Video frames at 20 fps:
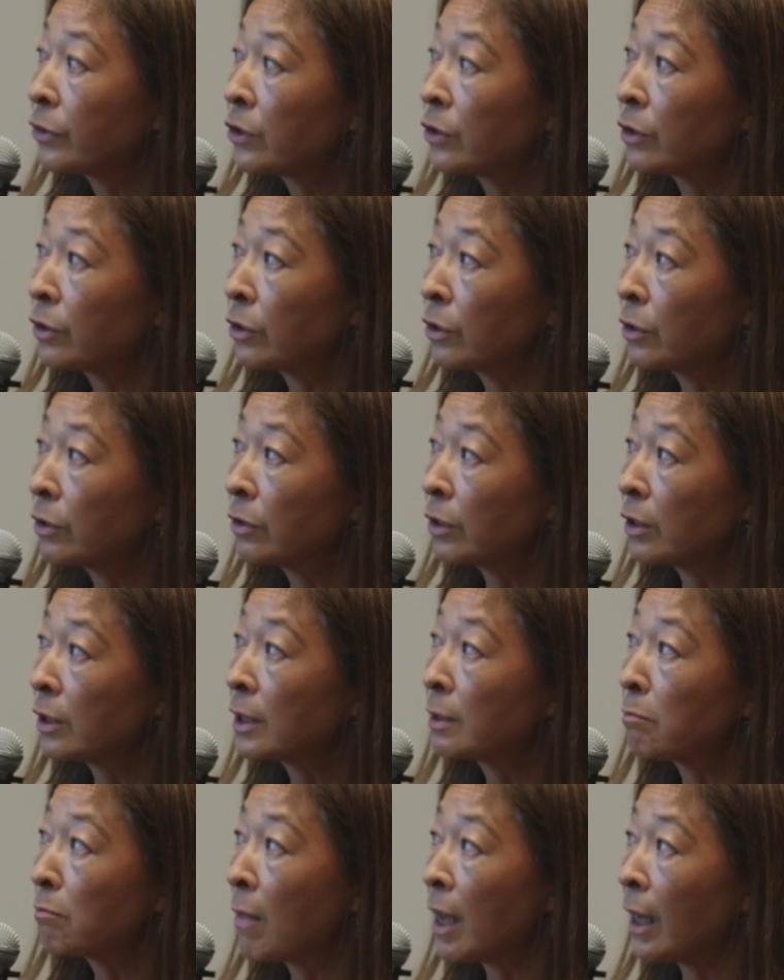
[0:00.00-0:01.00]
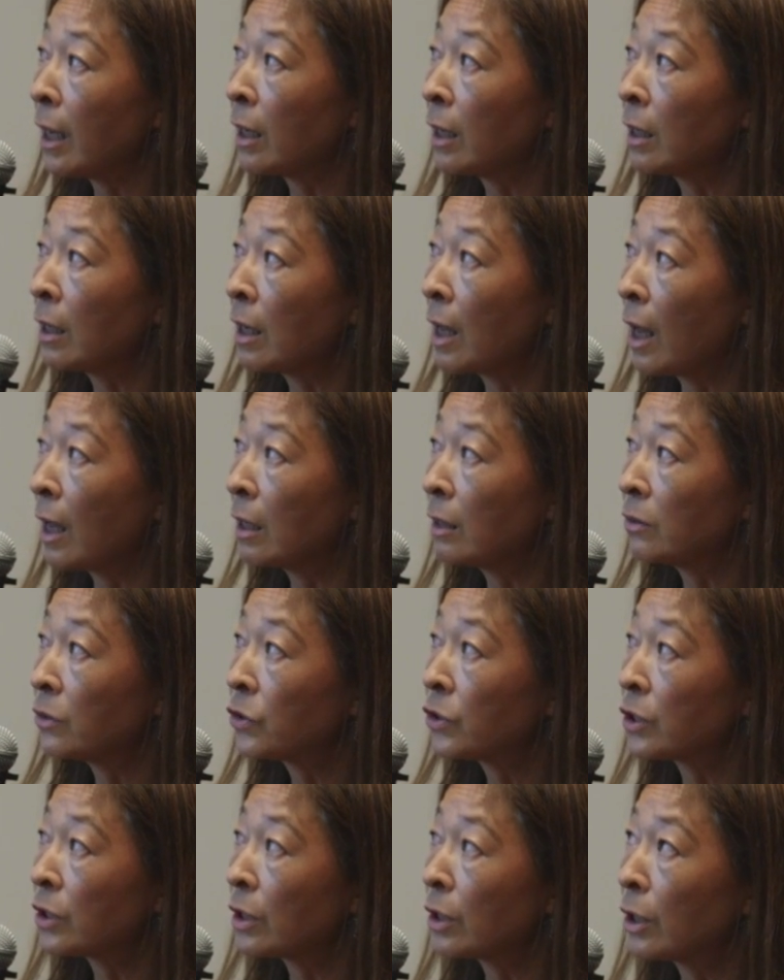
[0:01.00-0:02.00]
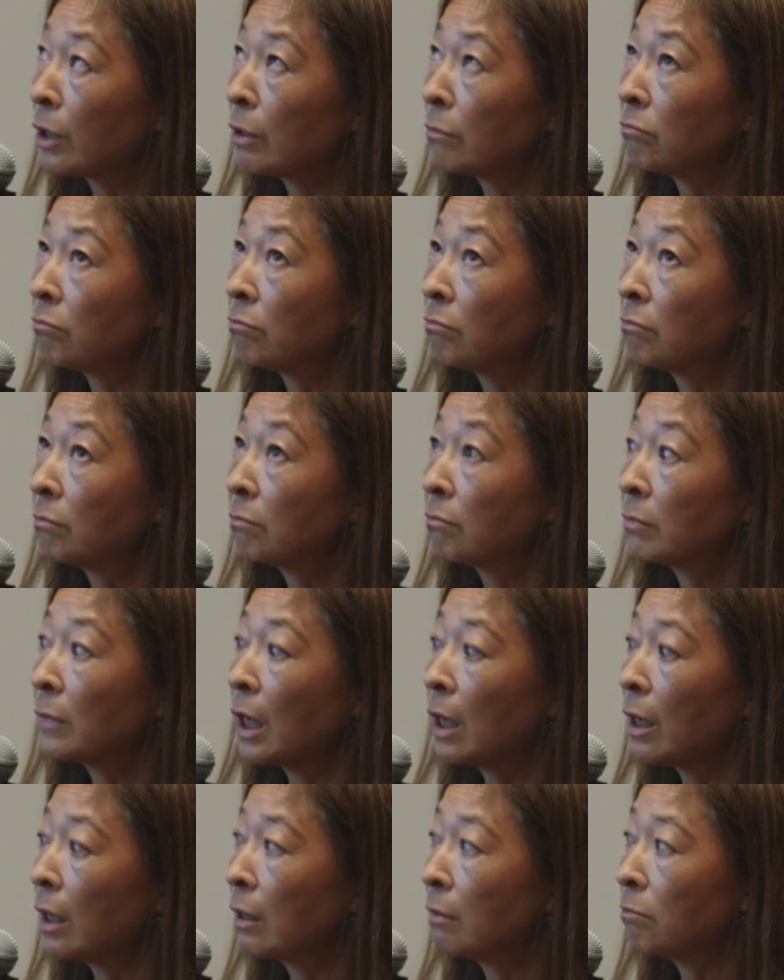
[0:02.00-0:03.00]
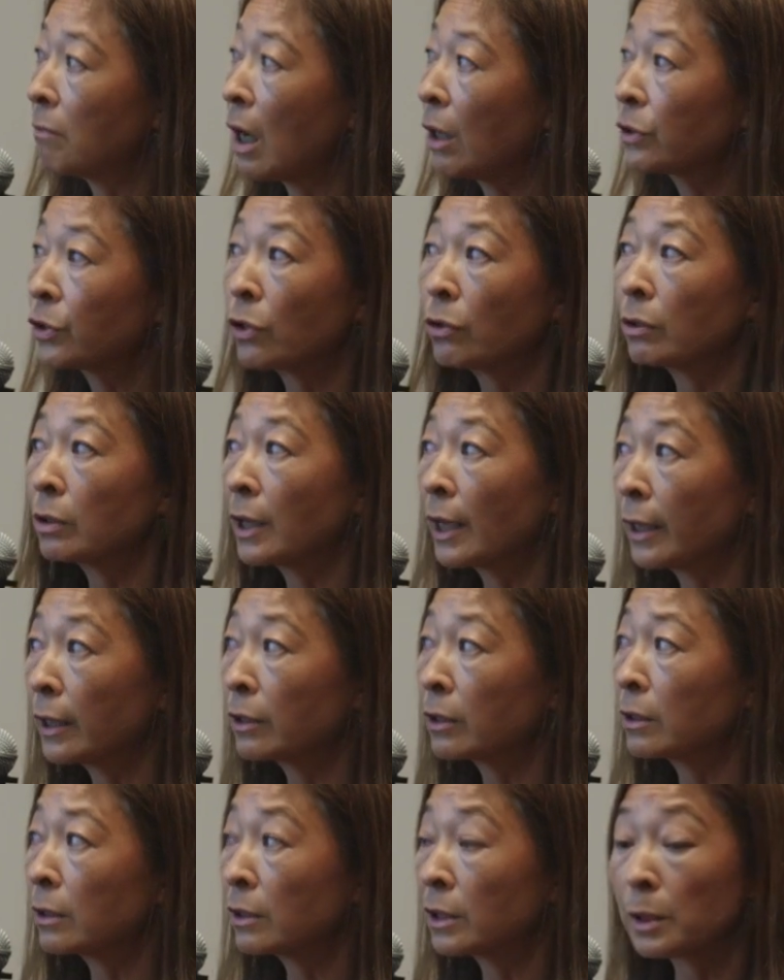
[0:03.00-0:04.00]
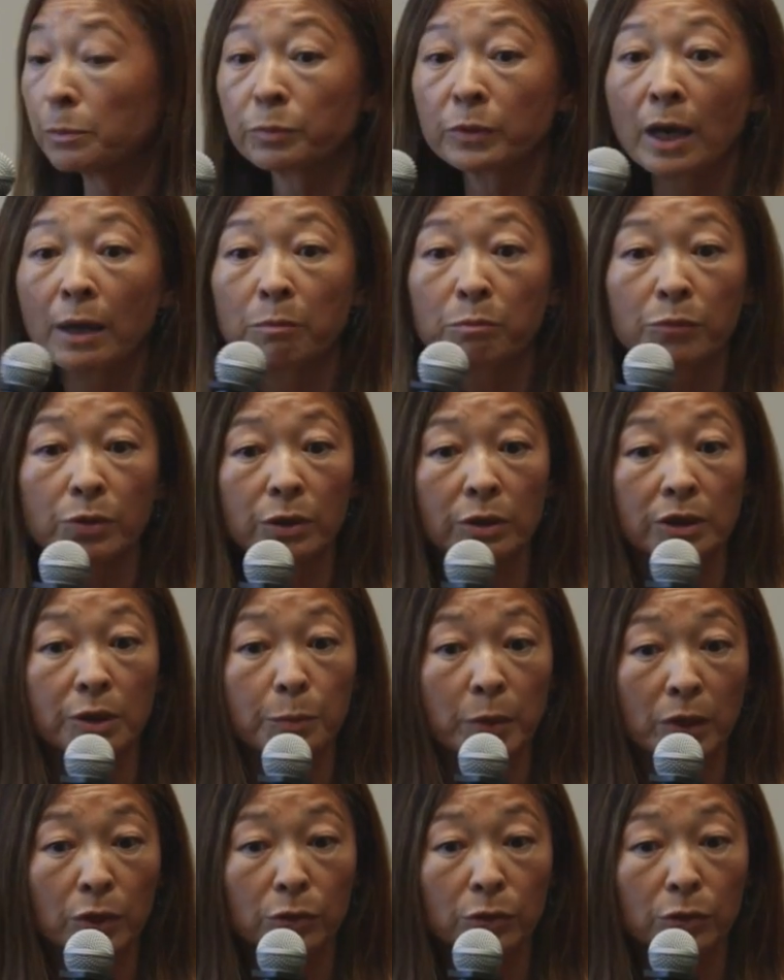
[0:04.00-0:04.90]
So we're still trying to sort out schedule because summer is going to be somewhat challenging.